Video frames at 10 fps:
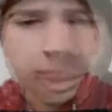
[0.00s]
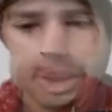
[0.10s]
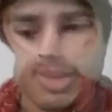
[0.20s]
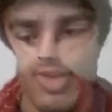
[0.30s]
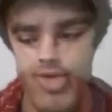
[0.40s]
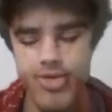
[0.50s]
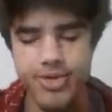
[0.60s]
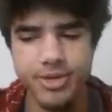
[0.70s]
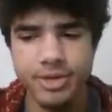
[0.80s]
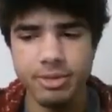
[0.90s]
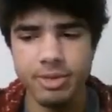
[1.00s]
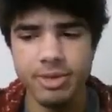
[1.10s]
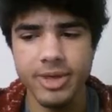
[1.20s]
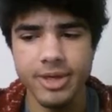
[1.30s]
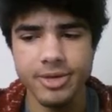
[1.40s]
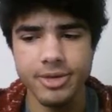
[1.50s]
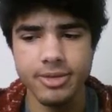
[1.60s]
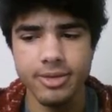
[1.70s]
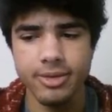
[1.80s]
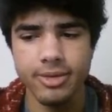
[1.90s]
Mostly just like be
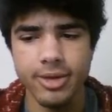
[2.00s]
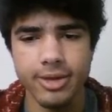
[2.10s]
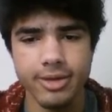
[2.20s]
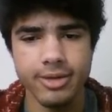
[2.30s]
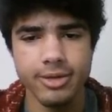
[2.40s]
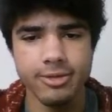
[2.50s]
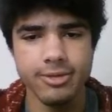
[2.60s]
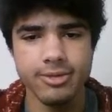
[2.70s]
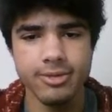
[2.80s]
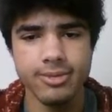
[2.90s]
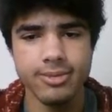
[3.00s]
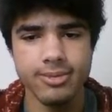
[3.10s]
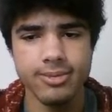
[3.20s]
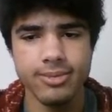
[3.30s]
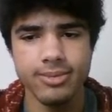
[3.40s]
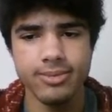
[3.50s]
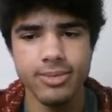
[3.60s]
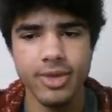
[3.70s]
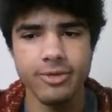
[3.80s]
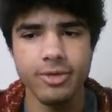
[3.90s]
patient. Like if
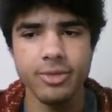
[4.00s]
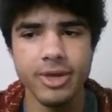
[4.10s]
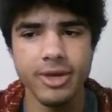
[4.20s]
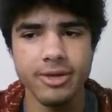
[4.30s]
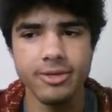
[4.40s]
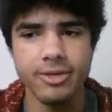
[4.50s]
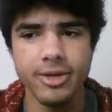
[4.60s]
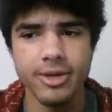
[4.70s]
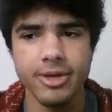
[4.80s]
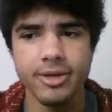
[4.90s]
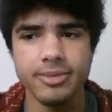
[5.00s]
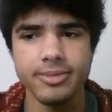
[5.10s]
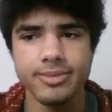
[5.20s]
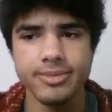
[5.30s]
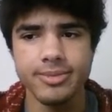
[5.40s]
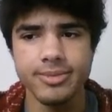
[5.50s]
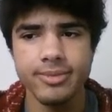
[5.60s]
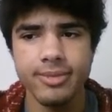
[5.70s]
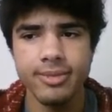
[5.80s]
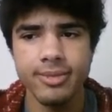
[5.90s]
like for me, I feel like a
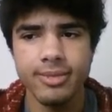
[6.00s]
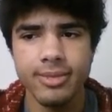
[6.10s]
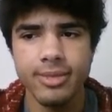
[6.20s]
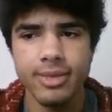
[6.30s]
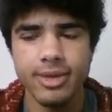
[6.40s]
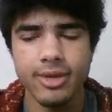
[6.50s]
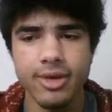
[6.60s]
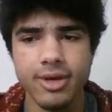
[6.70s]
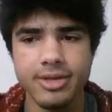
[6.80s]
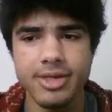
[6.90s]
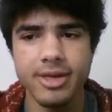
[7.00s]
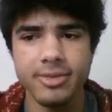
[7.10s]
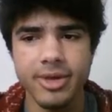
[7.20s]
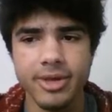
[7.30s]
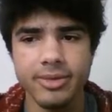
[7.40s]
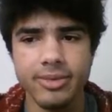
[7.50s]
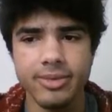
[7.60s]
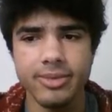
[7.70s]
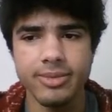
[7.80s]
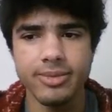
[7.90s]
lot of the time
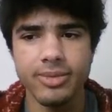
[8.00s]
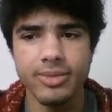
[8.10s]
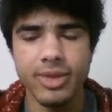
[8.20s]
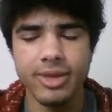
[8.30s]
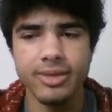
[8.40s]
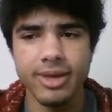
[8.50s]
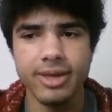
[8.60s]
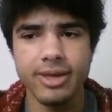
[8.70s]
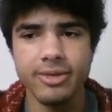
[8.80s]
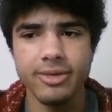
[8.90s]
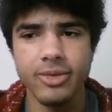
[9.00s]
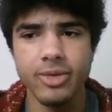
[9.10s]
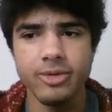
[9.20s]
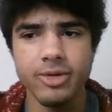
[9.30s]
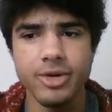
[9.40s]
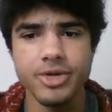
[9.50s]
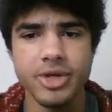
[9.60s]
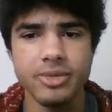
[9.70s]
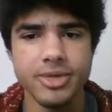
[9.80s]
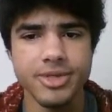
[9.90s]
I can get really
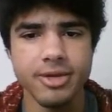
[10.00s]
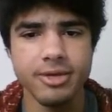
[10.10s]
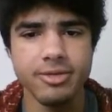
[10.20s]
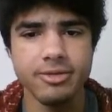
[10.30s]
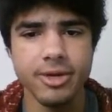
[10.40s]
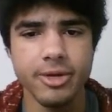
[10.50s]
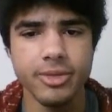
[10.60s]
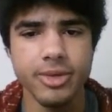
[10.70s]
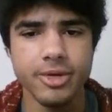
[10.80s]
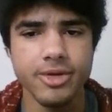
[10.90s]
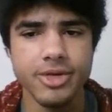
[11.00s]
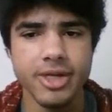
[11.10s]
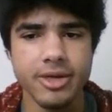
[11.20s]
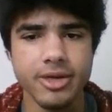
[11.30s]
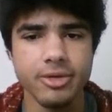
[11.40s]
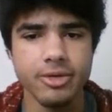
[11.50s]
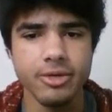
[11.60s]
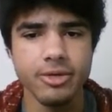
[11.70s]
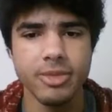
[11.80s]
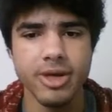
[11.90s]
frustrated with stuff if I don't understand it, or
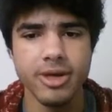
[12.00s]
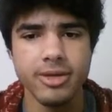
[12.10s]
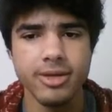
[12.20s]
if I'm not